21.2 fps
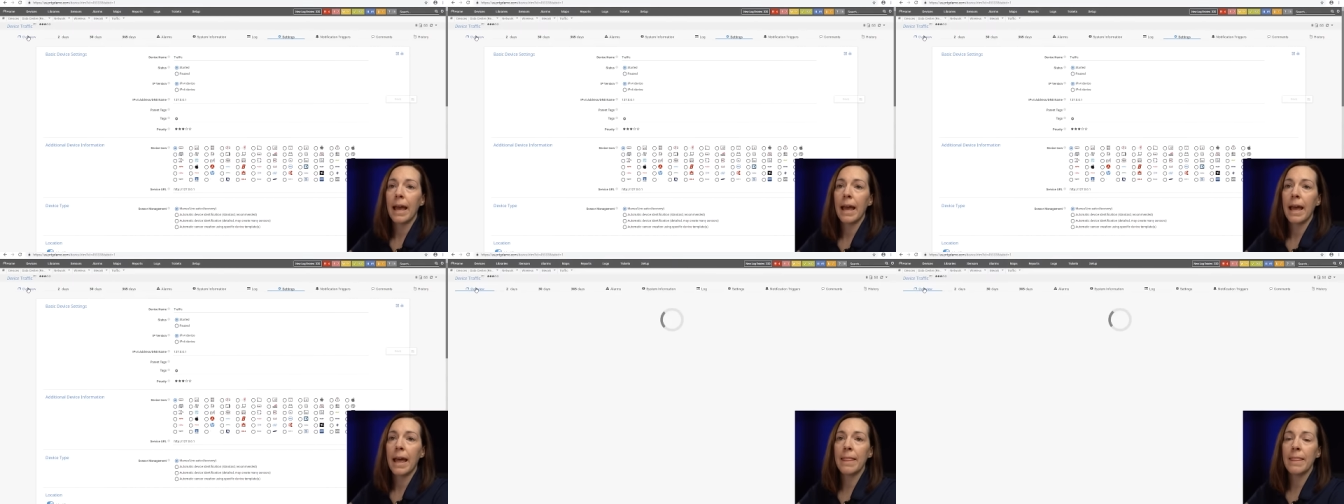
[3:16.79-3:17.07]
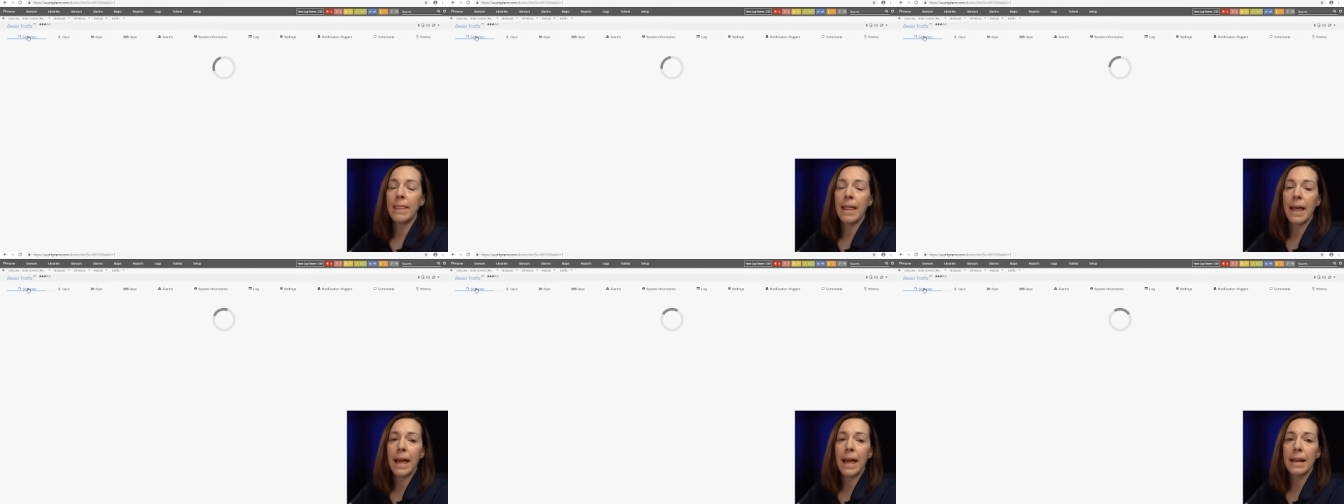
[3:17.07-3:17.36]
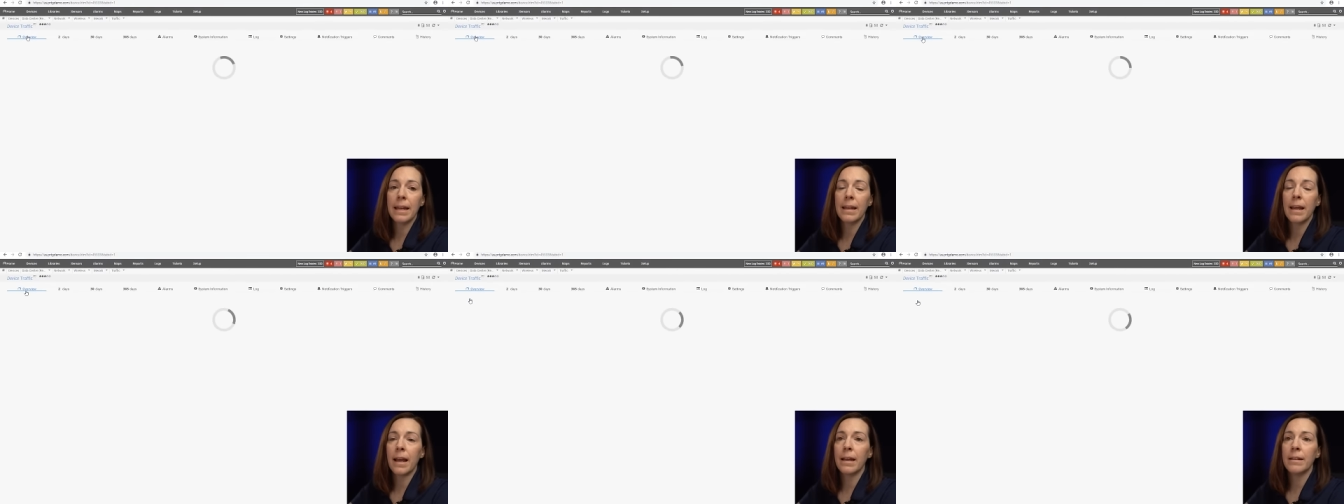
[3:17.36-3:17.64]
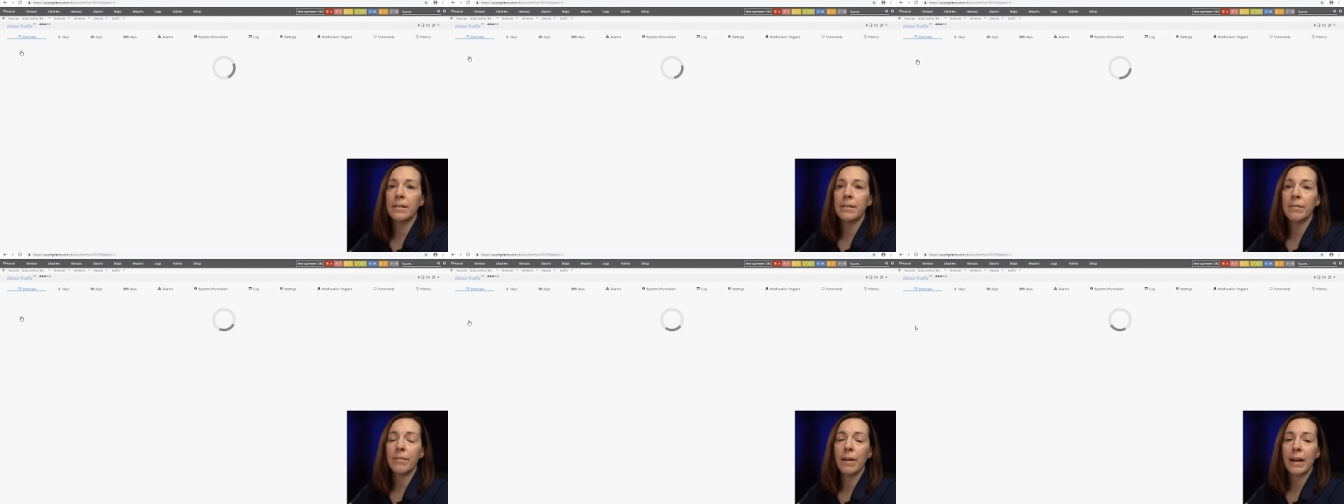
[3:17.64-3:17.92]
And then
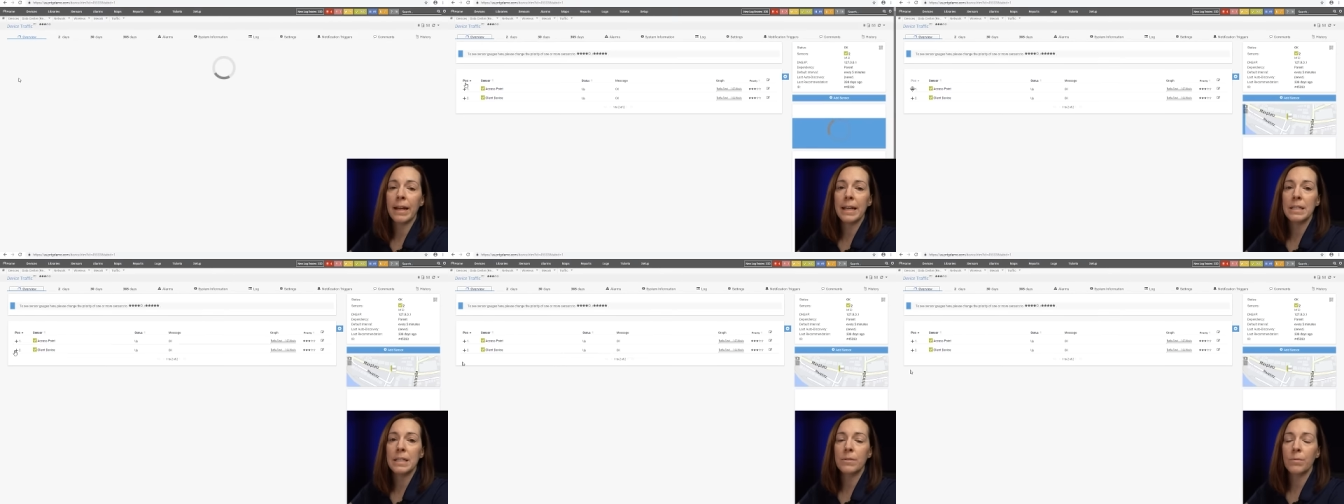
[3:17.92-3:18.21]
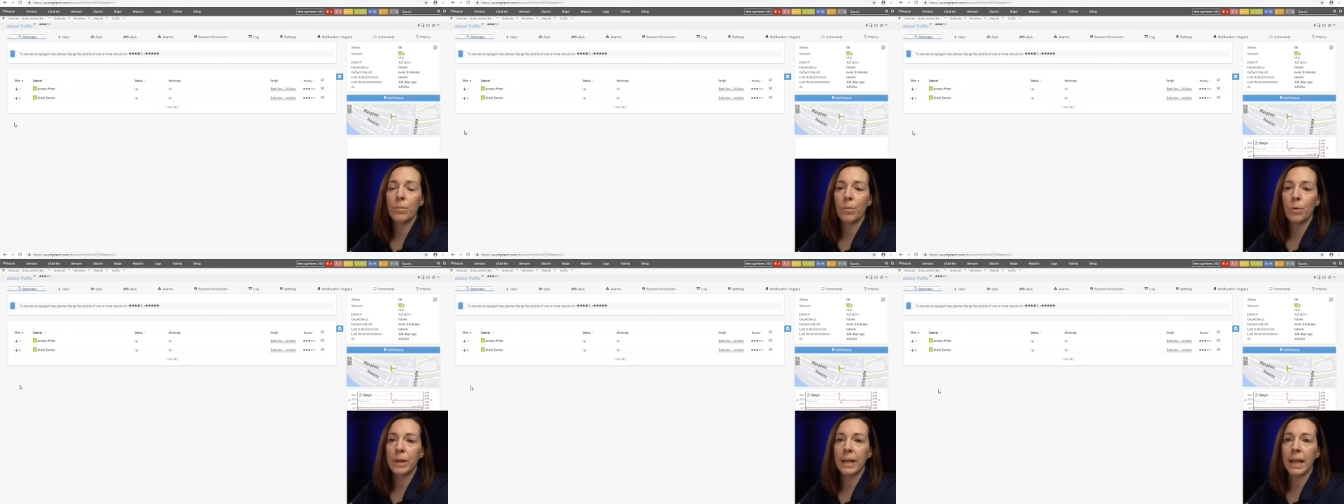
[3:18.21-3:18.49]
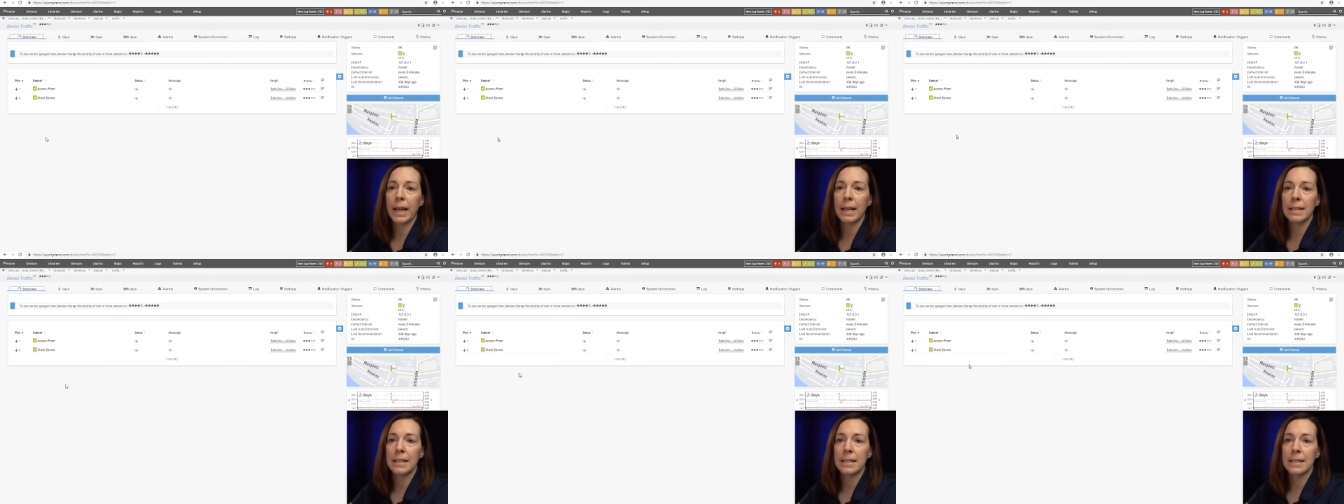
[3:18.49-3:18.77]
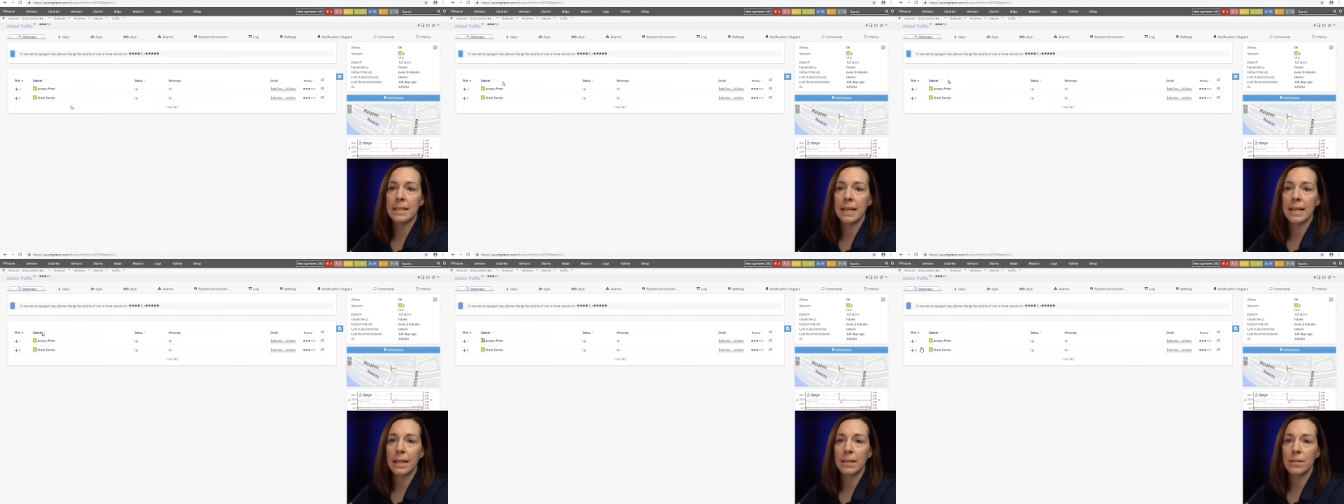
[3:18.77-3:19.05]
a device will get
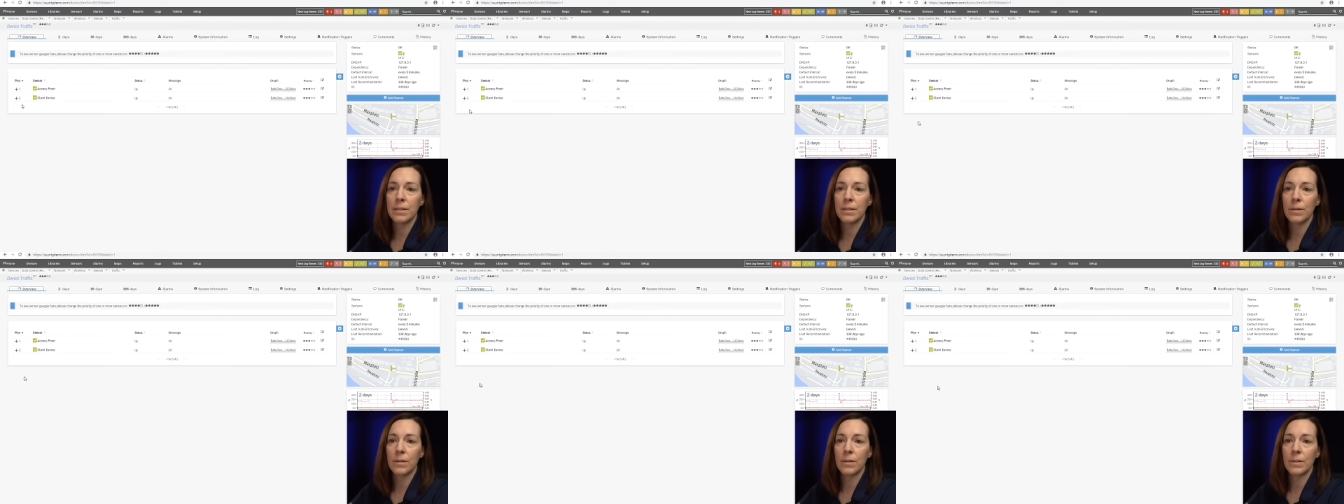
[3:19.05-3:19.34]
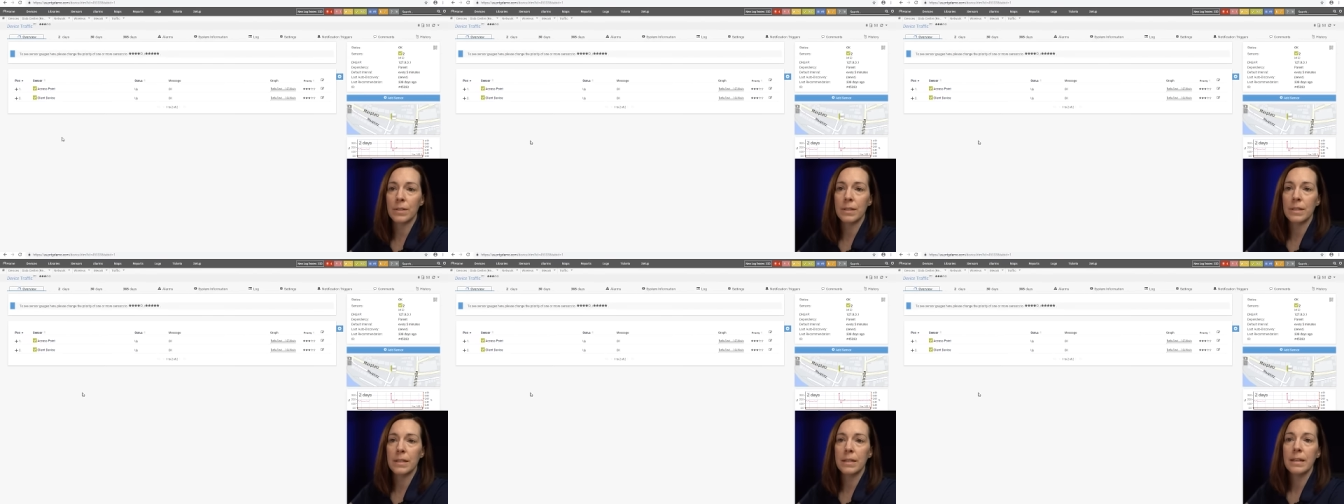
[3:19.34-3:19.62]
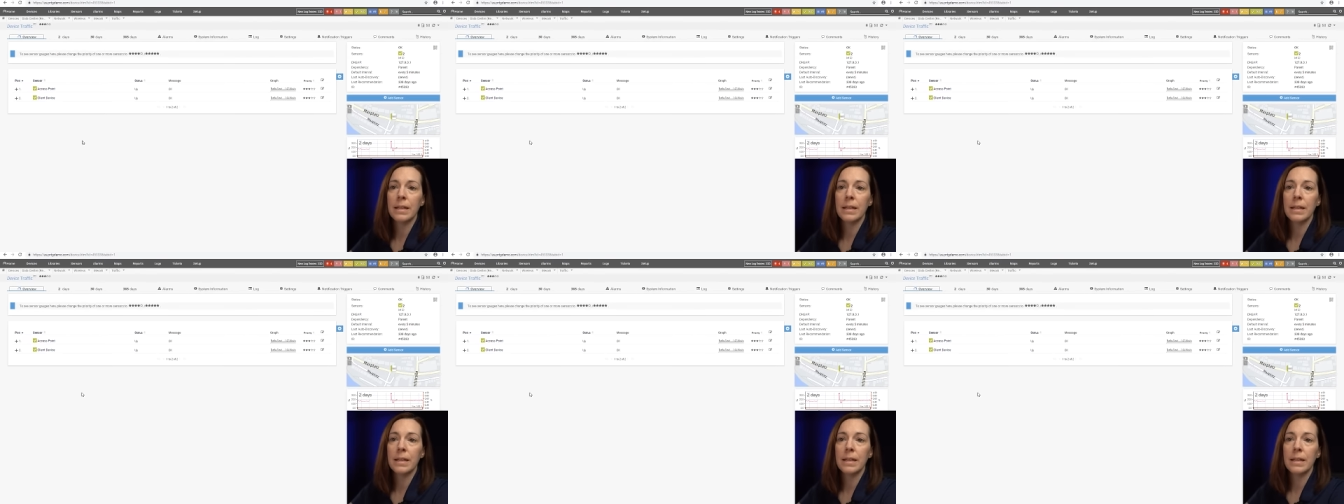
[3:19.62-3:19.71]
sensors.